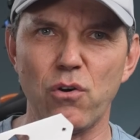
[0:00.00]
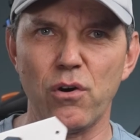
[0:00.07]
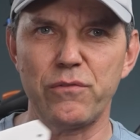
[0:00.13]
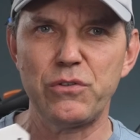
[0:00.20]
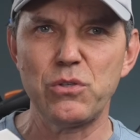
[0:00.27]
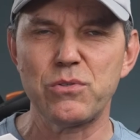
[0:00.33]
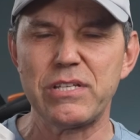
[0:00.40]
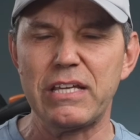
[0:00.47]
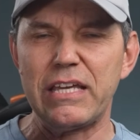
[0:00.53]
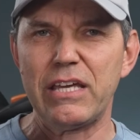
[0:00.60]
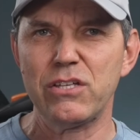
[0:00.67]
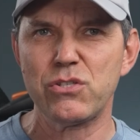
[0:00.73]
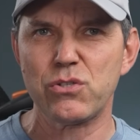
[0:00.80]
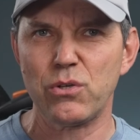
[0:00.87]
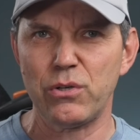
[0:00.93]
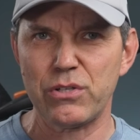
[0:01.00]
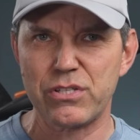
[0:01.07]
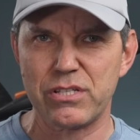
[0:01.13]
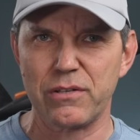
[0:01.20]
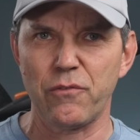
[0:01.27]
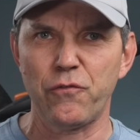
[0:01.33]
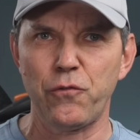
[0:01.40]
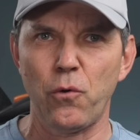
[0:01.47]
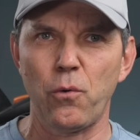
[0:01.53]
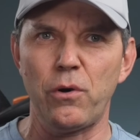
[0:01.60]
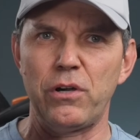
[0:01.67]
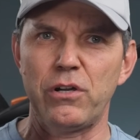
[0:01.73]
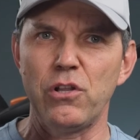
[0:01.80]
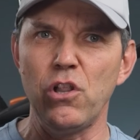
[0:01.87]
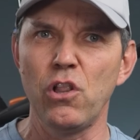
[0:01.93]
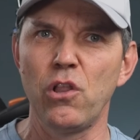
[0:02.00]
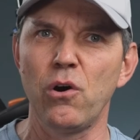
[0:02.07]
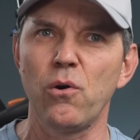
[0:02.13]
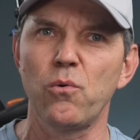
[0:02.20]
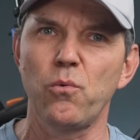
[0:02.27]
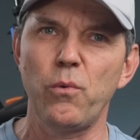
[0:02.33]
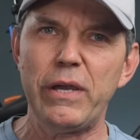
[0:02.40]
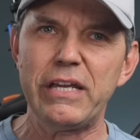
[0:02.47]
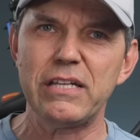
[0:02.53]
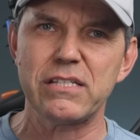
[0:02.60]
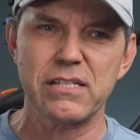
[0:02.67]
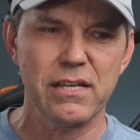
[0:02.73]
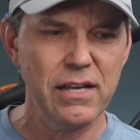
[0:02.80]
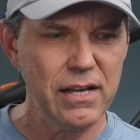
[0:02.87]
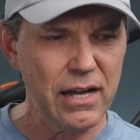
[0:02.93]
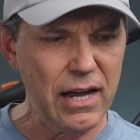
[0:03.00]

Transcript: of using inserts for low weight,